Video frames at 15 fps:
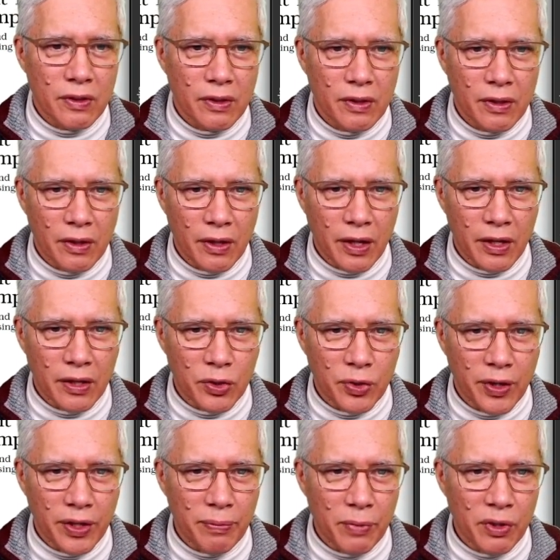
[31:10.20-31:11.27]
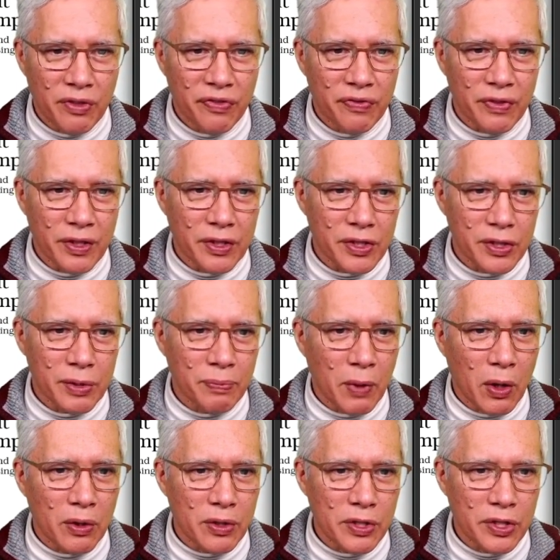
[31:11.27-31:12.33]
Again, trying to move in
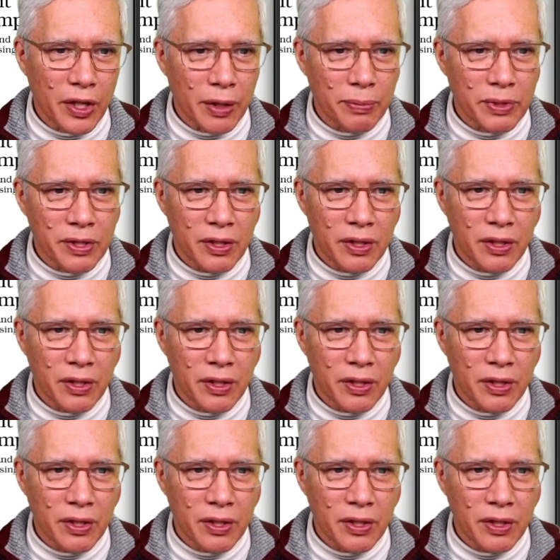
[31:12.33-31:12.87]
smaller steps.